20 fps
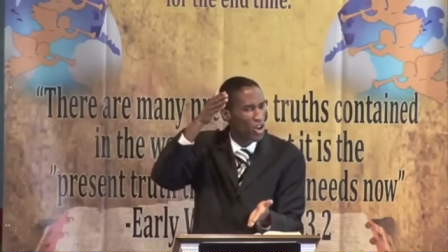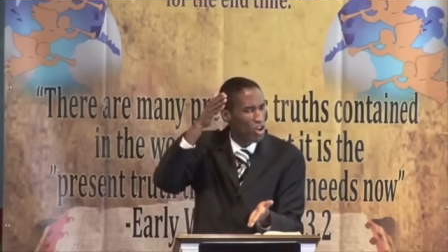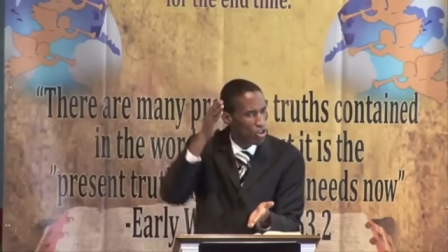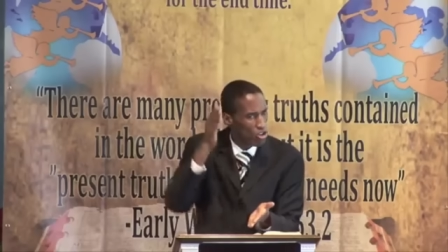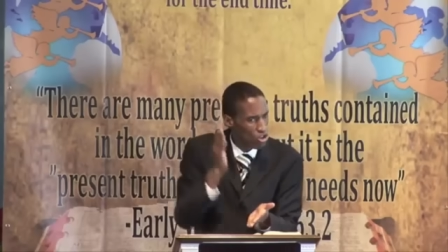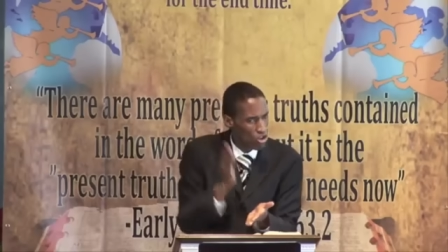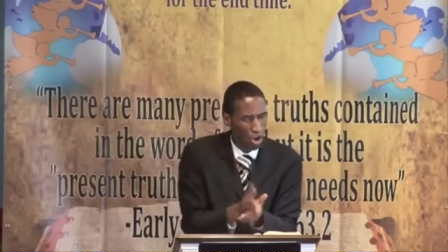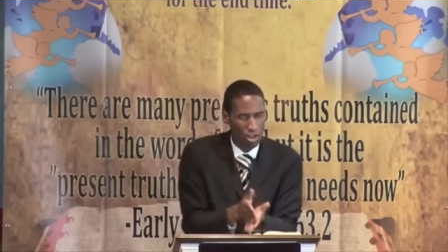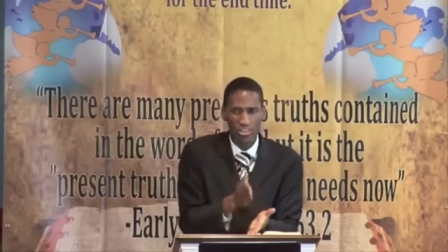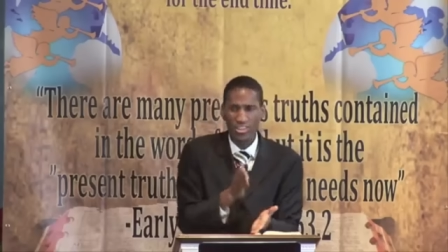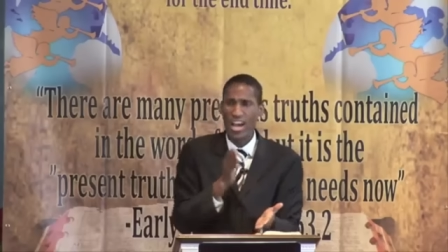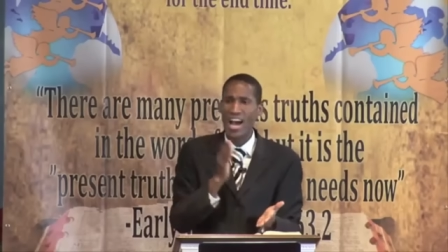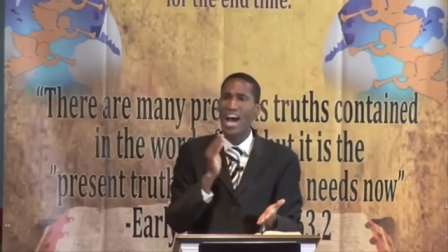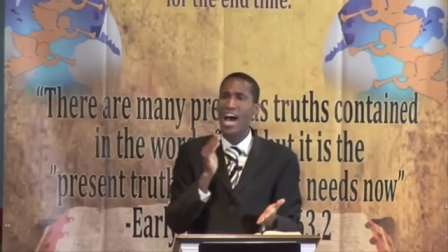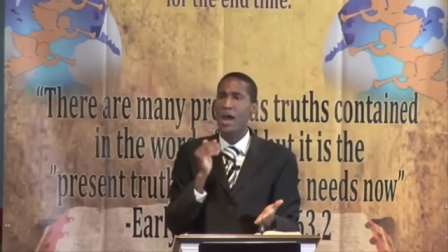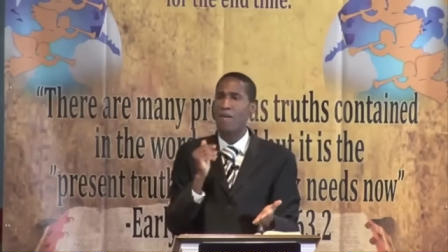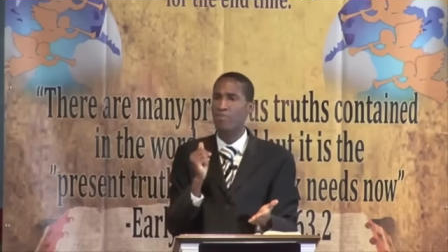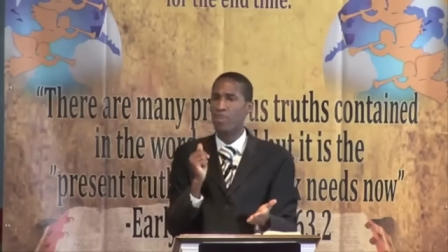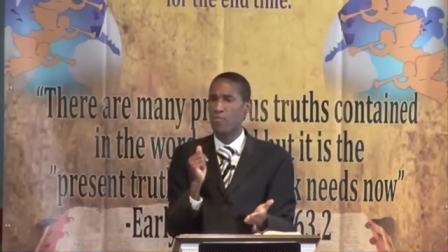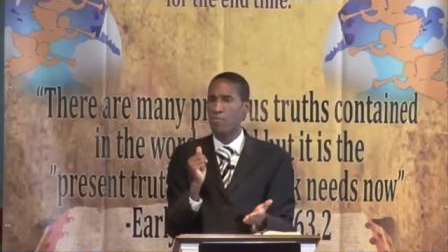short
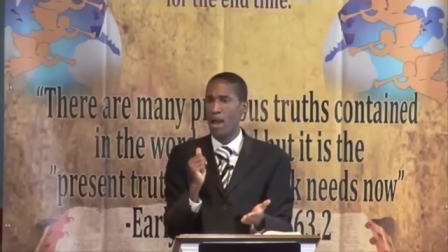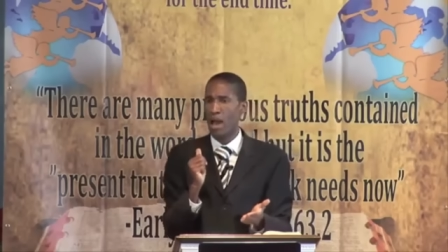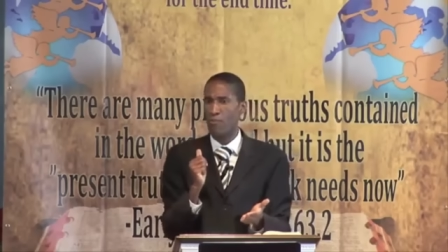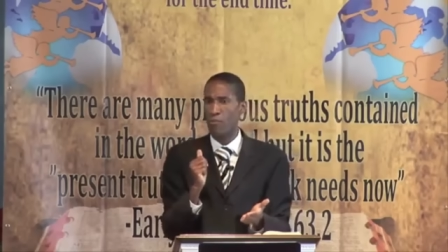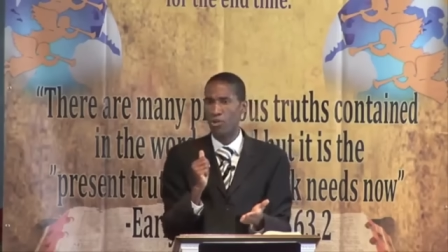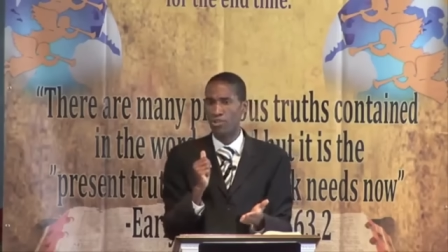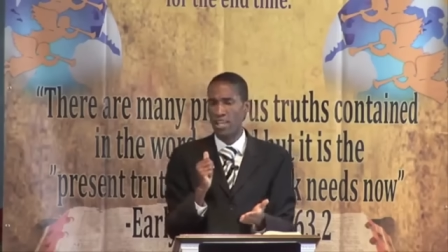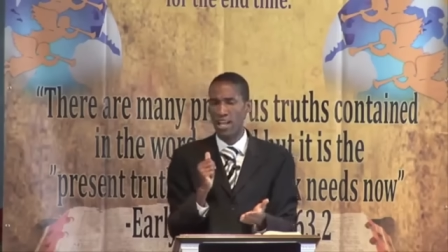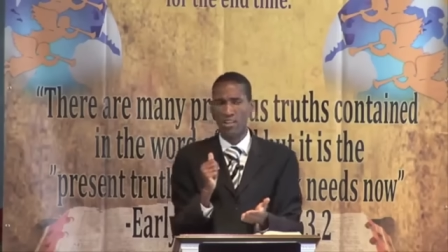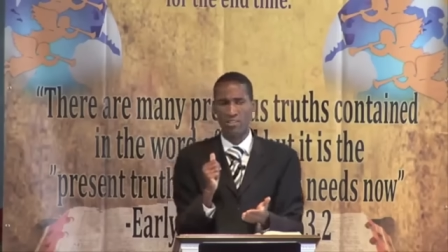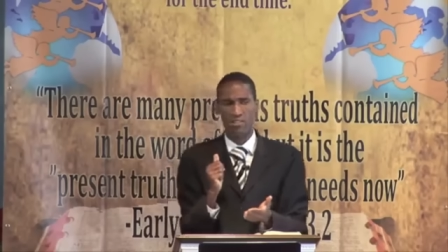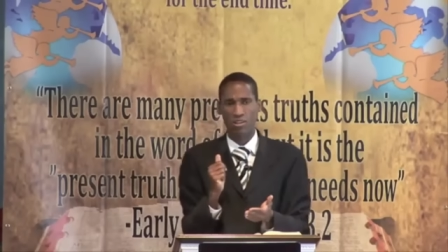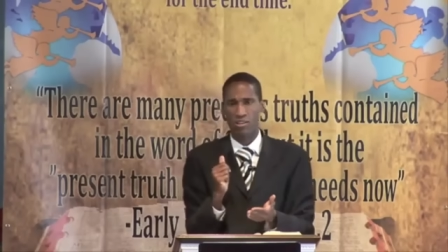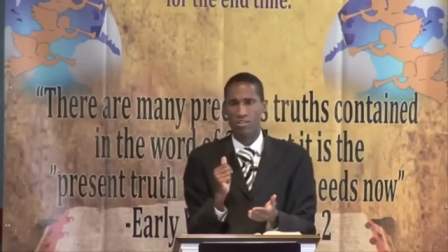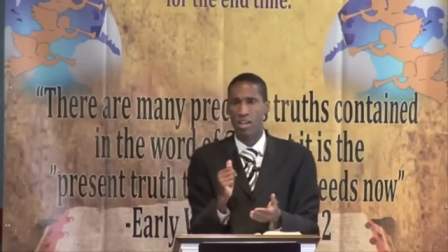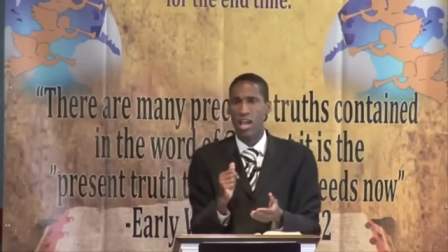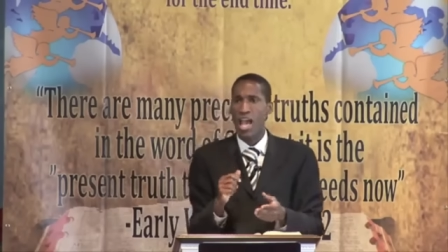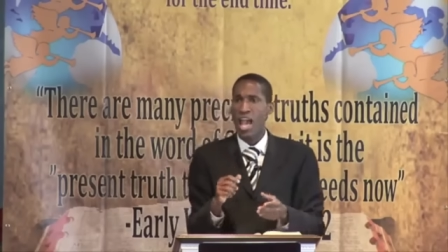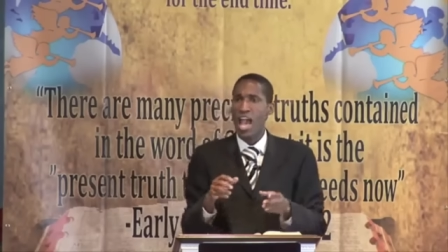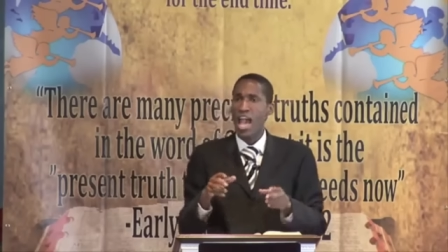time, the Bible tells us.